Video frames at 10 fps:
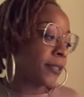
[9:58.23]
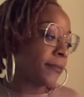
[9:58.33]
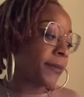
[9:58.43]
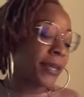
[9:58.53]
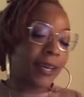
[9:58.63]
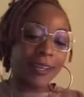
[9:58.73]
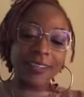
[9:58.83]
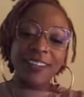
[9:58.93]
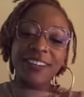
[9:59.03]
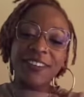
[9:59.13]
But how do
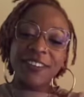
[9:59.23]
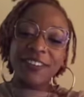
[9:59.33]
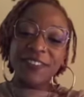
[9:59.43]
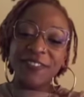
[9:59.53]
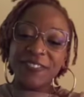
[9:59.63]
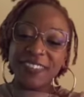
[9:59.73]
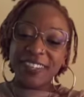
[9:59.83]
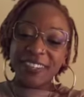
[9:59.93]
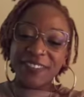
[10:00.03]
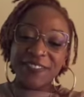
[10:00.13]
you
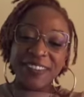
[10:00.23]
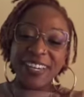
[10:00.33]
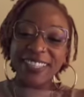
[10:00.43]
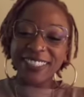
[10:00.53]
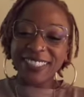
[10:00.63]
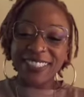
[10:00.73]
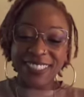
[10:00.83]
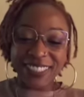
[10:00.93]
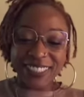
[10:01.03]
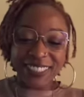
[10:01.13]
feel,
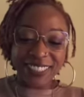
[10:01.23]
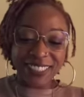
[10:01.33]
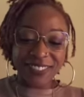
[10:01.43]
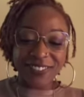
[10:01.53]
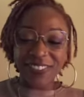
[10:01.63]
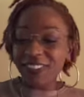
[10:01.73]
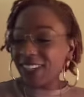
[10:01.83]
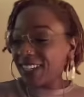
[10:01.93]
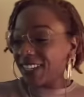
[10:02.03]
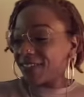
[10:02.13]
Pisces? We know
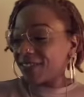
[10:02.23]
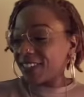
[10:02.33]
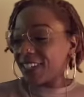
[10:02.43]
how they feel.